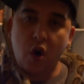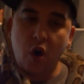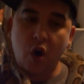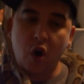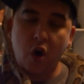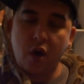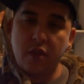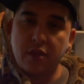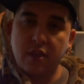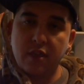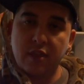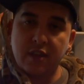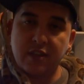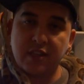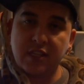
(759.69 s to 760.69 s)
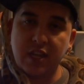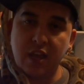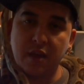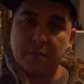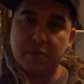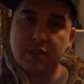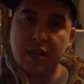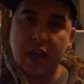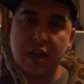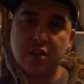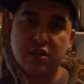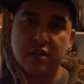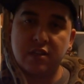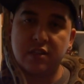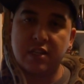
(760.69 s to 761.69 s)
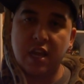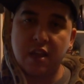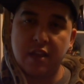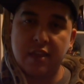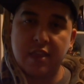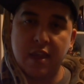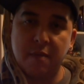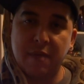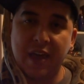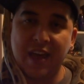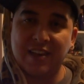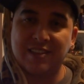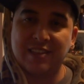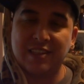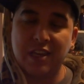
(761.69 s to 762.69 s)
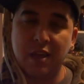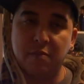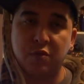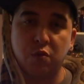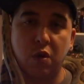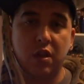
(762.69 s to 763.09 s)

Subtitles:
on the sibs and just selling them as sibs.